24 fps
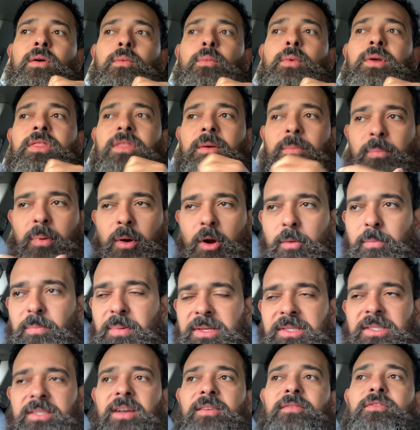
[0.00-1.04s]
with the
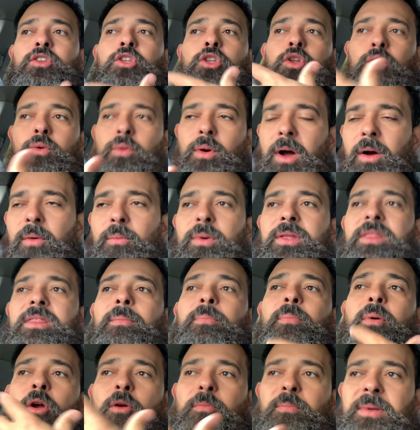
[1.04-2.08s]
purpose of do uh, with the
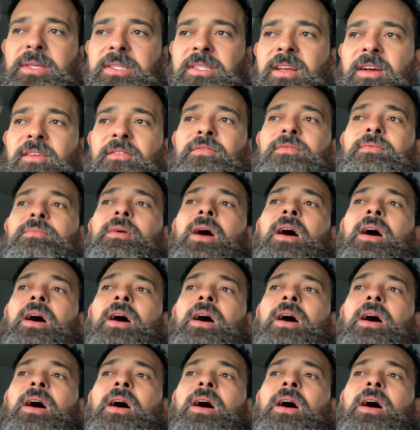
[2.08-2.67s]
purpose of,